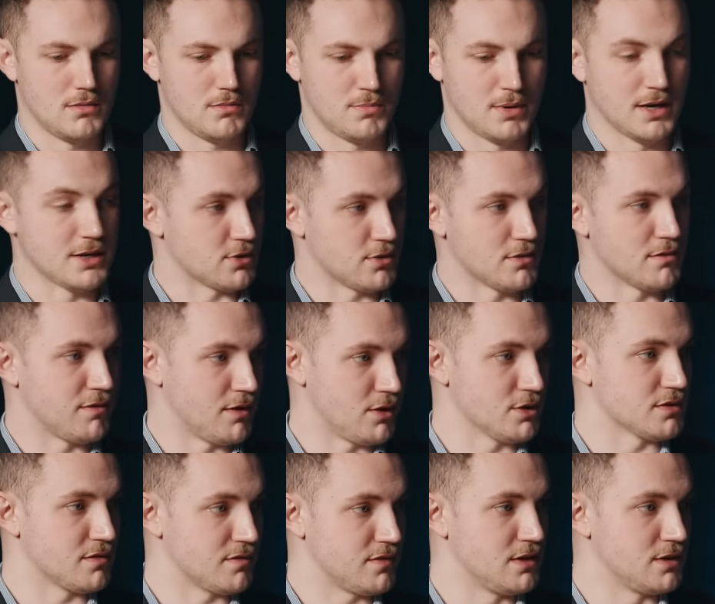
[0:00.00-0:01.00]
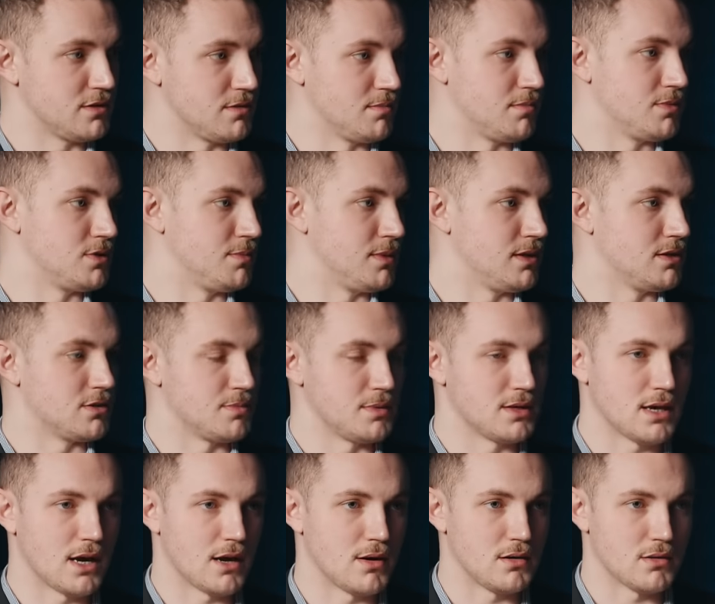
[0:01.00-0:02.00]
political philosophy to be
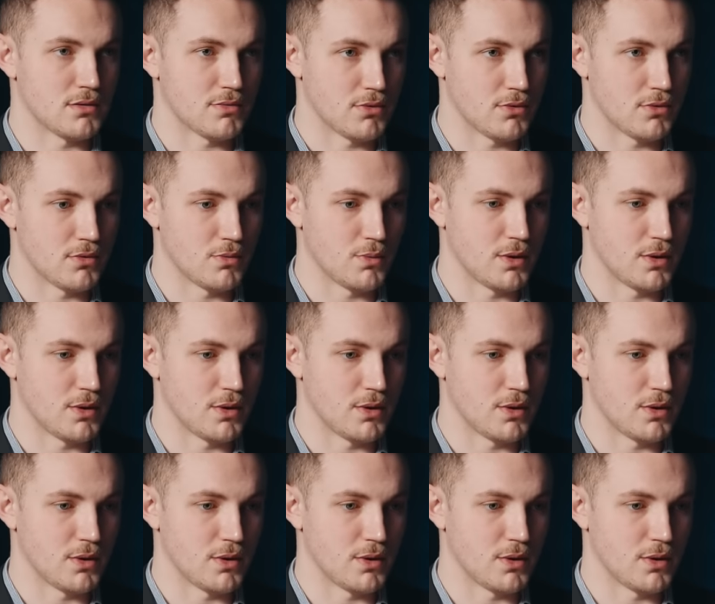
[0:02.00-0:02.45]
carried through,